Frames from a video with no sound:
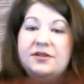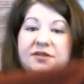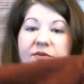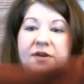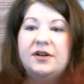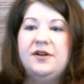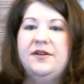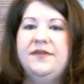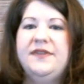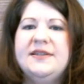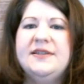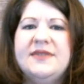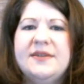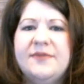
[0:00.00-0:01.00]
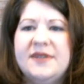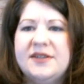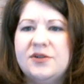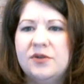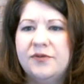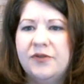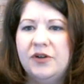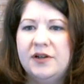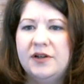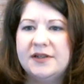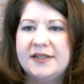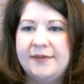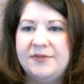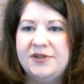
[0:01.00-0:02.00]
sweater. This was in my store for a long
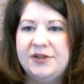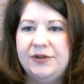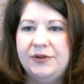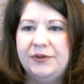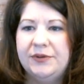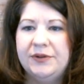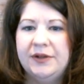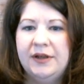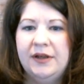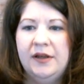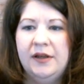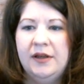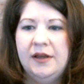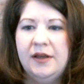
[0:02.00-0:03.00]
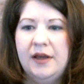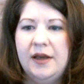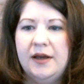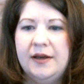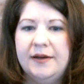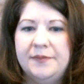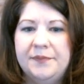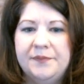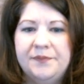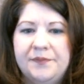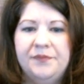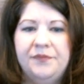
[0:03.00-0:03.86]
time too. Um,